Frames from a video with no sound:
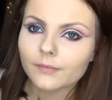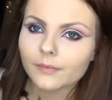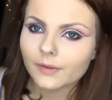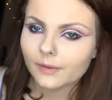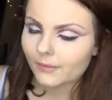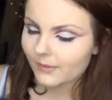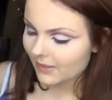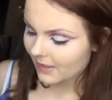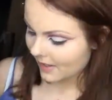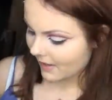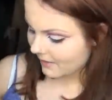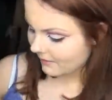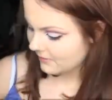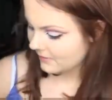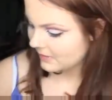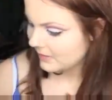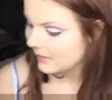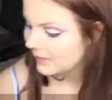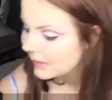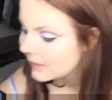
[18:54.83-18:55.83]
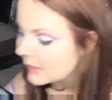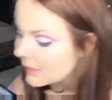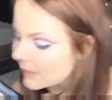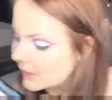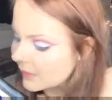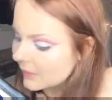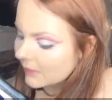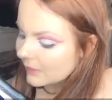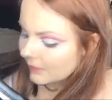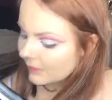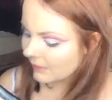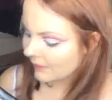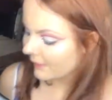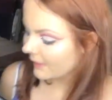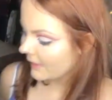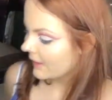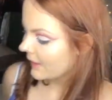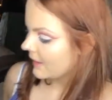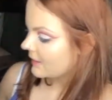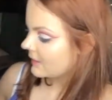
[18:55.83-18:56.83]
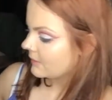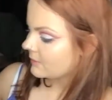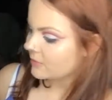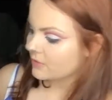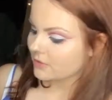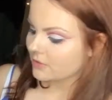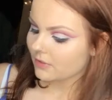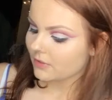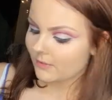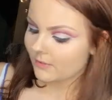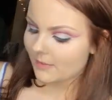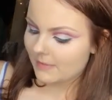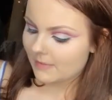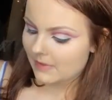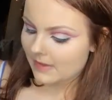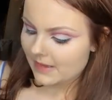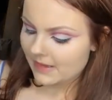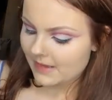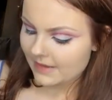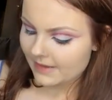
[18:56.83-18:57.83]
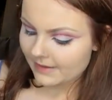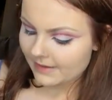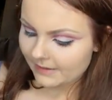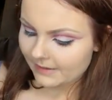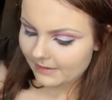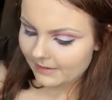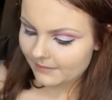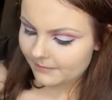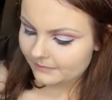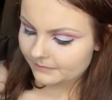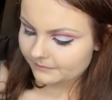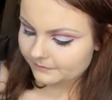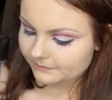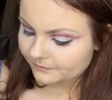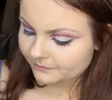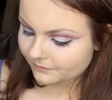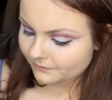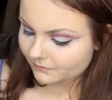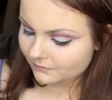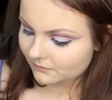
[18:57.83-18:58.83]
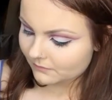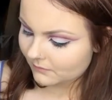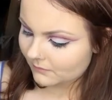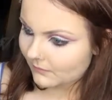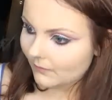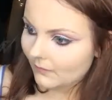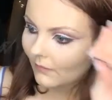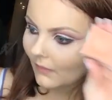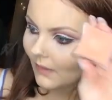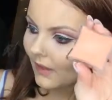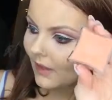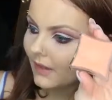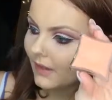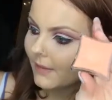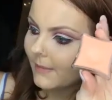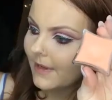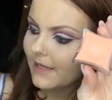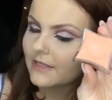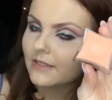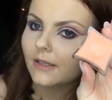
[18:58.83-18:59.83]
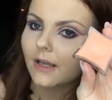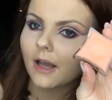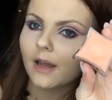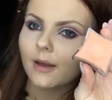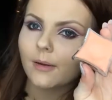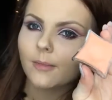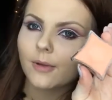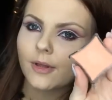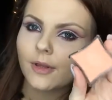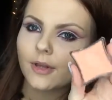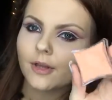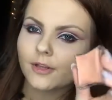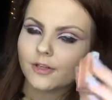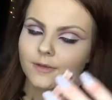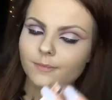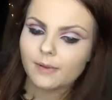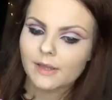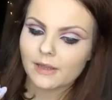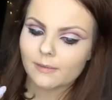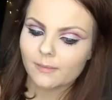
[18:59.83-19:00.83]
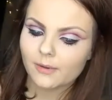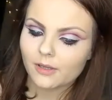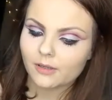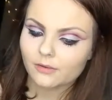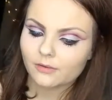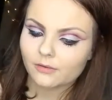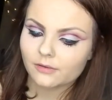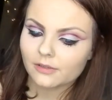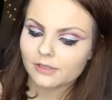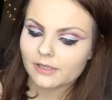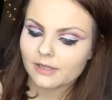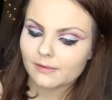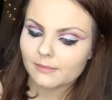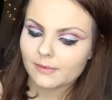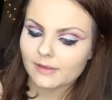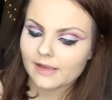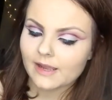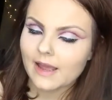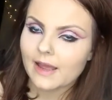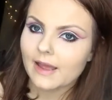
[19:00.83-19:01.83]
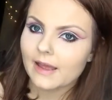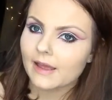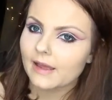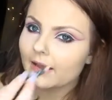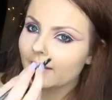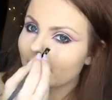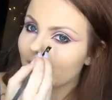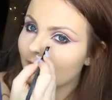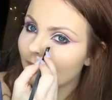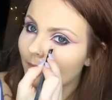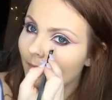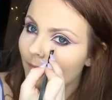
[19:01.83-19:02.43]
There we go. And then I'm just going to apply Illamasqua Emerge Pigment underneath my eye